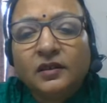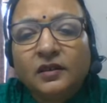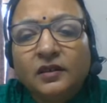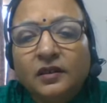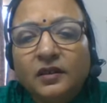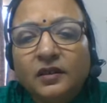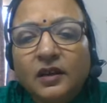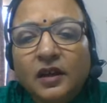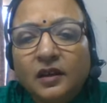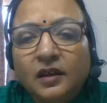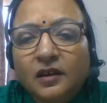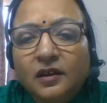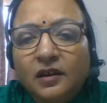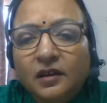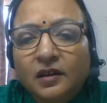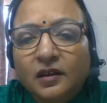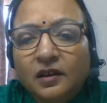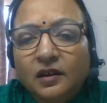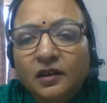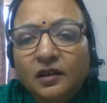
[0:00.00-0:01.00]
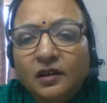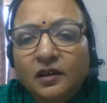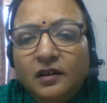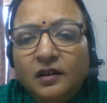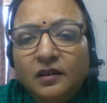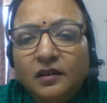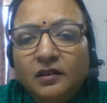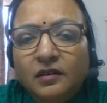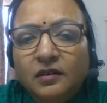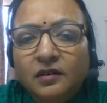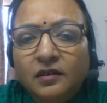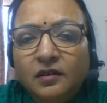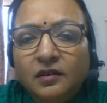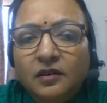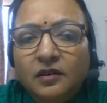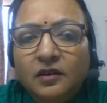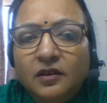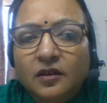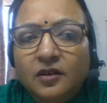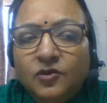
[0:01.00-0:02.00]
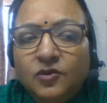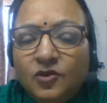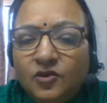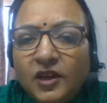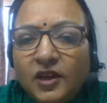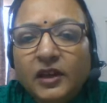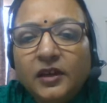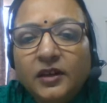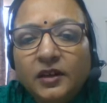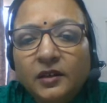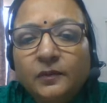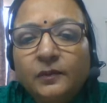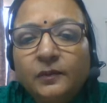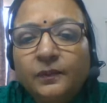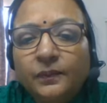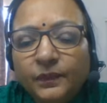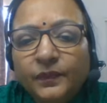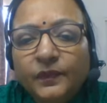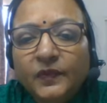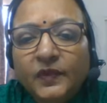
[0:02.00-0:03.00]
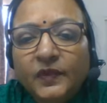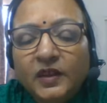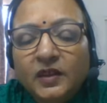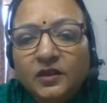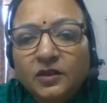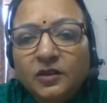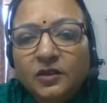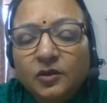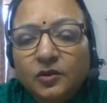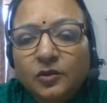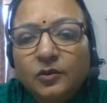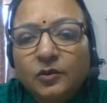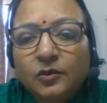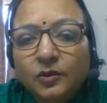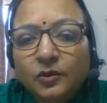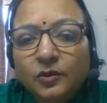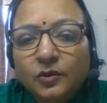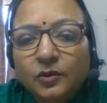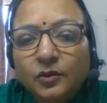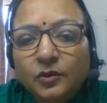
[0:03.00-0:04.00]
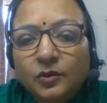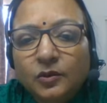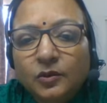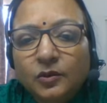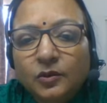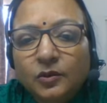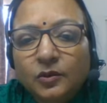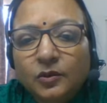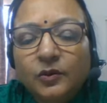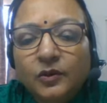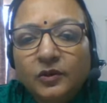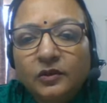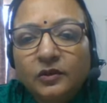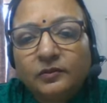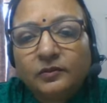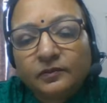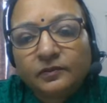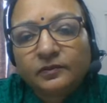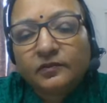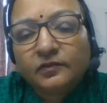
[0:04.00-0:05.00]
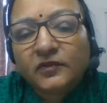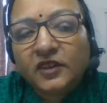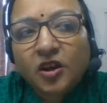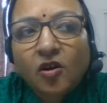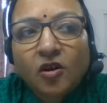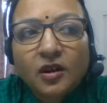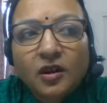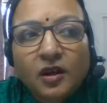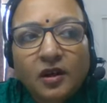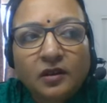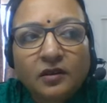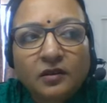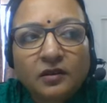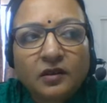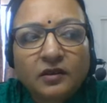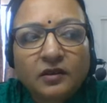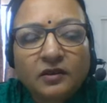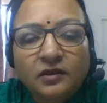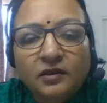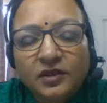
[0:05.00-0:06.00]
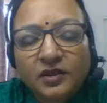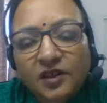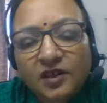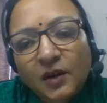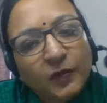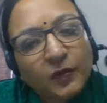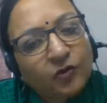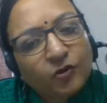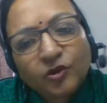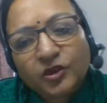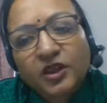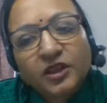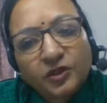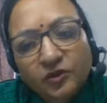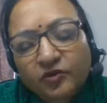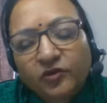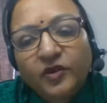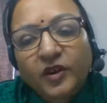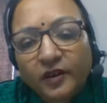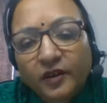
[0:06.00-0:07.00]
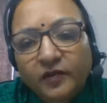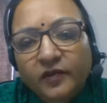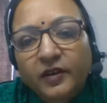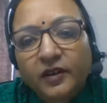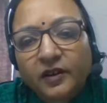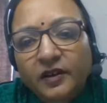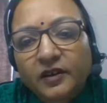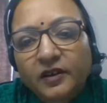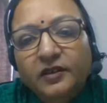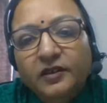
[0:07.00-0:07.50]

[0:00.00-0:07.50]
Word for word: in our uh, society. So um, they all are uh, they start before the age of five. Yeah.